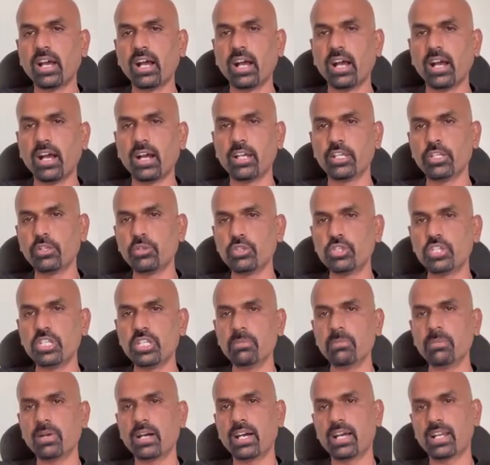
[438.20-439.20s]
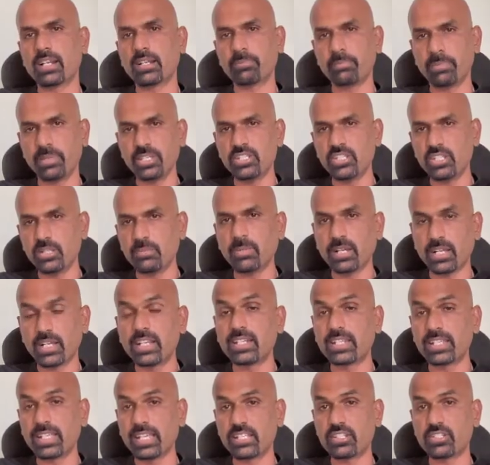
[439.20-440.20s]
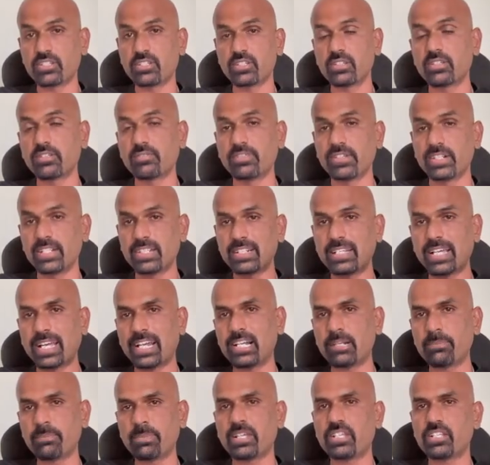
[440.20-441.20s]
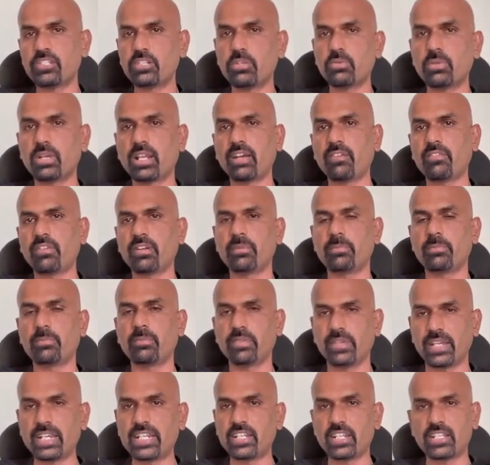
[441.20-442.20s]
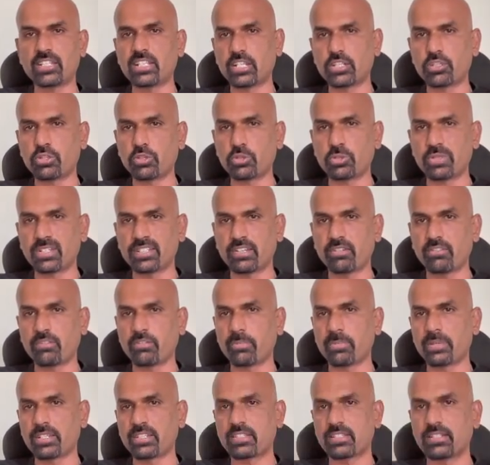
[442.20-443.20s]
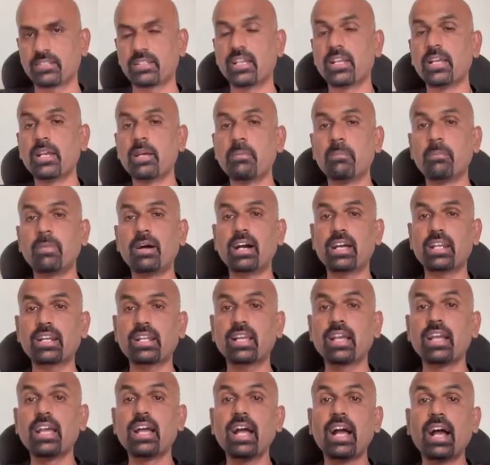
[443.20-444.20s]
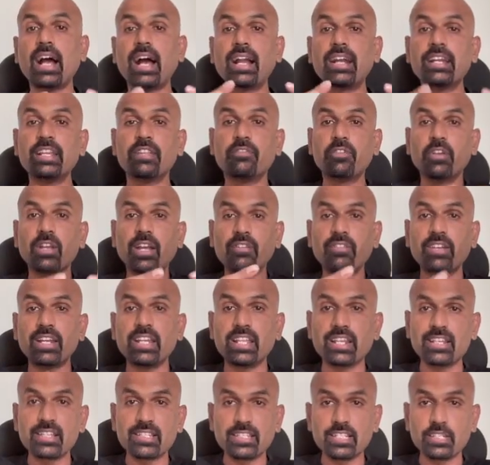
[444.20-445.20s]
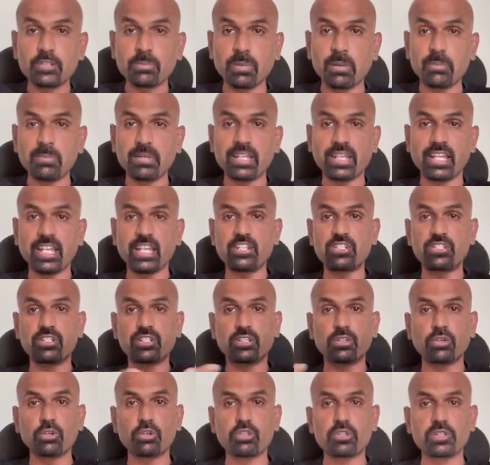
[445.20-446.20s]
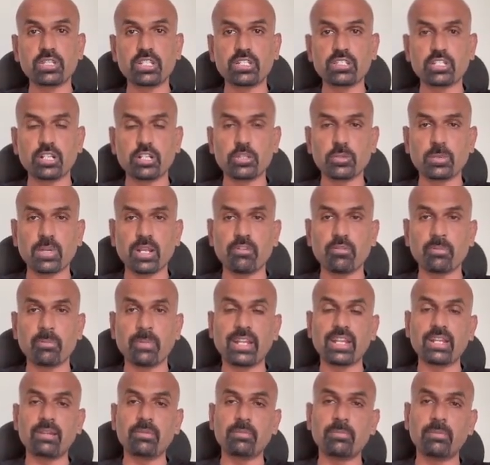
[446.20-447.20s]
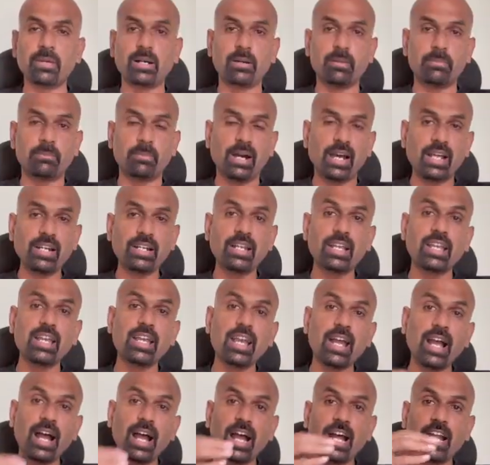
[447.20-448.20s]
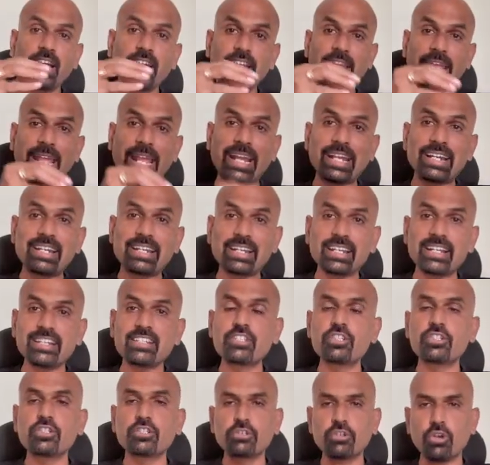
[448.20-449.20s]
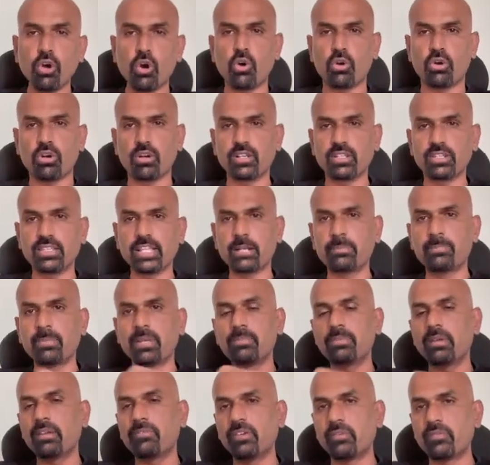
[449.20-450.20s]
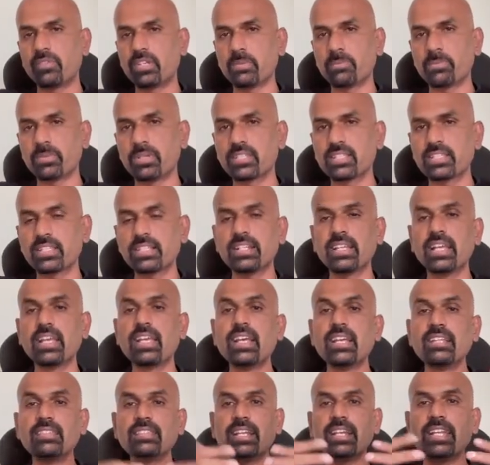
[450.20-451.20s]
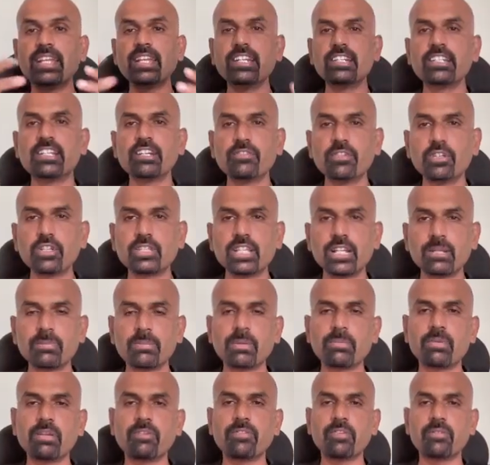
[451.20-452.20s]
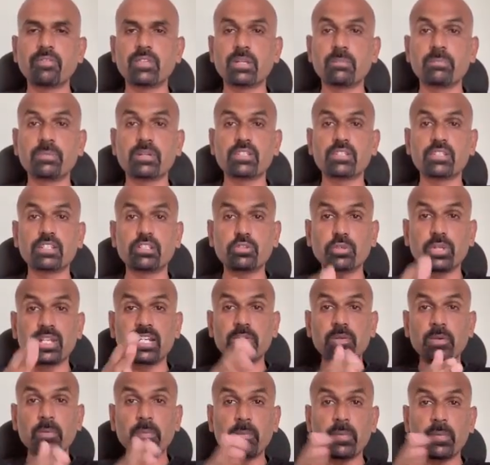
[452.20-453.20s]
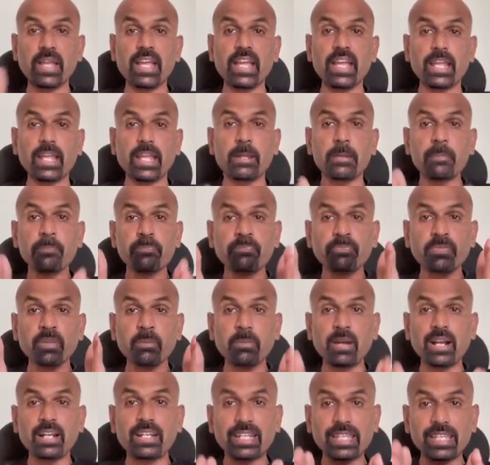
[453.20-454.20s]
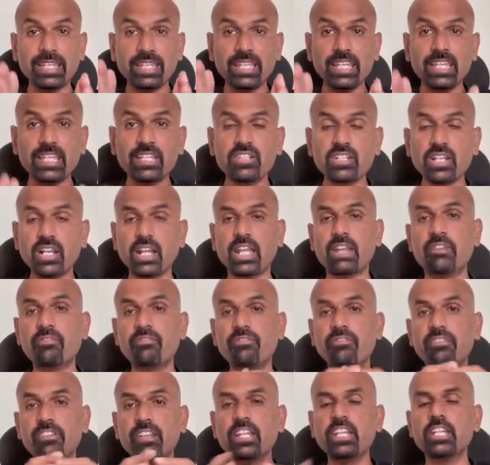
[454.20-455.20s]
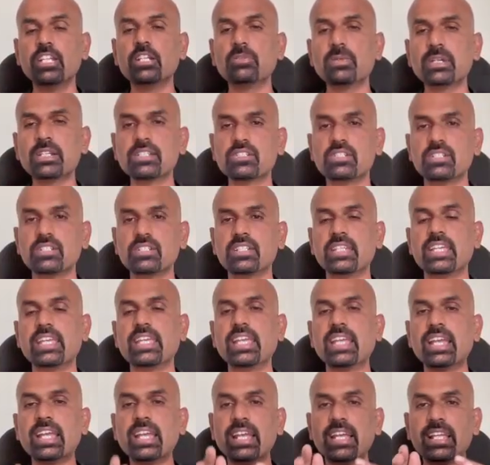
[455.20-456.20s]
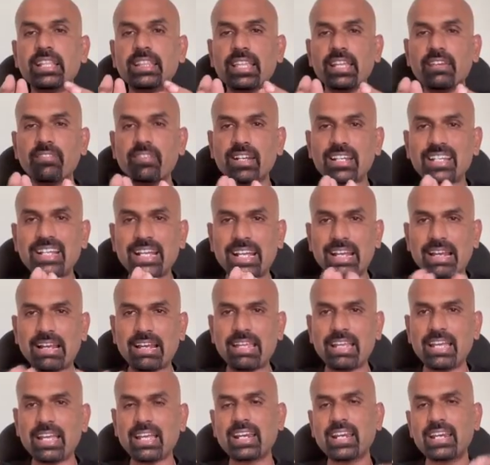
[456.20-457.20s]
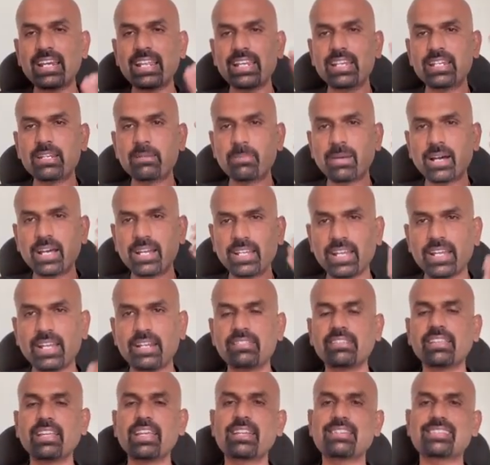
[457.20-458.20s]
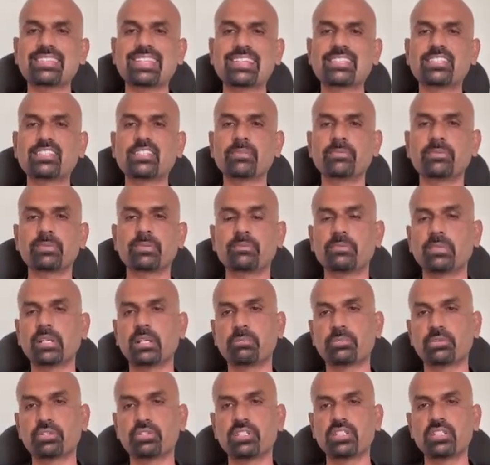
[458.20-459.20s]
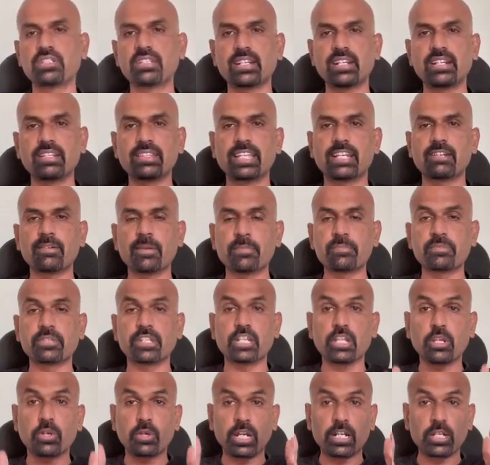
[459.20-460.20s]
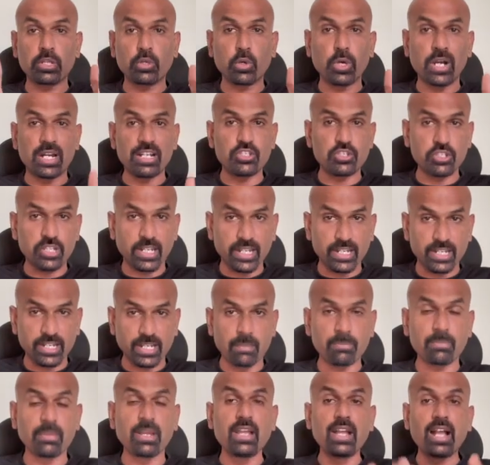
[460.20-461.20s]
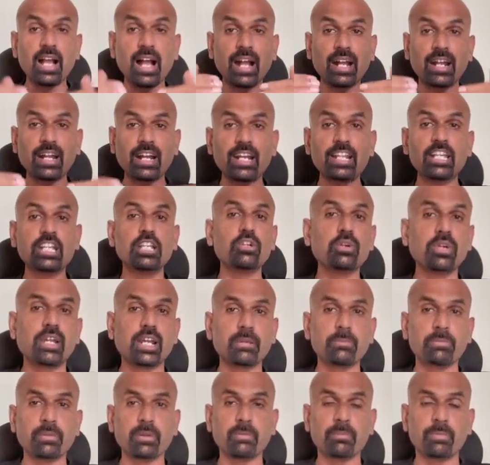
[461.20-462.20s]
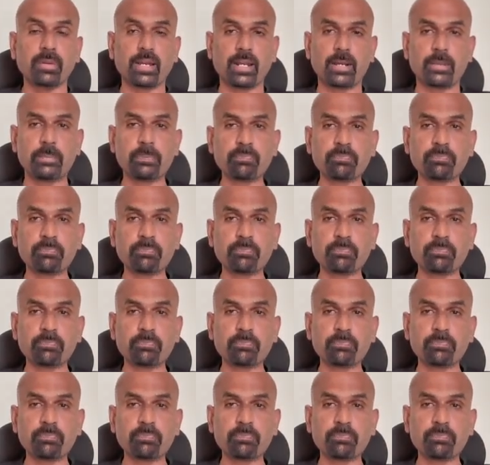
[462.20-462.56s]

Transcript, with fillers: Uh, U G mark, P G mark. In case if it is a direct PhD, you will have a weightage as usual, seventy percent mark, and if you have any research publication, those things also will have a mark, and entrance score that may be a fifty percent, then interview that may be a fifty percent. So it will vary, but each every university, they will clearly demarcate their selection procedure in their website. You can go and check it up, accordingly you can prepare.